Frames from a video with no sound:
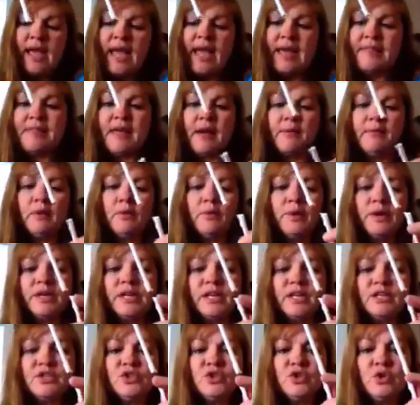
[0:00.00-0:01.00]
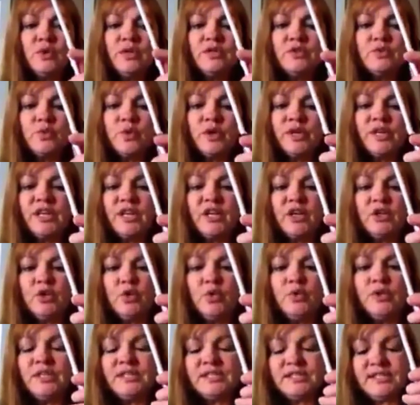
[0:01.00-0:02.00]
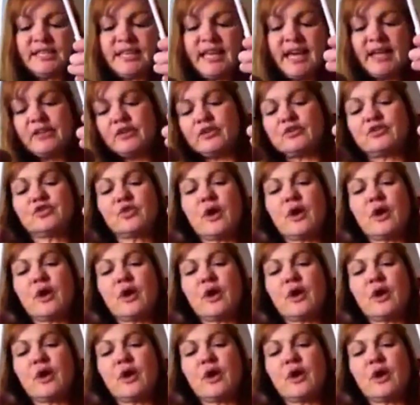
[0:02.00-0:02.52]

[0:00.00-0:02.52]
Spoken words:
And then what we're going to do is we're going to glue this together.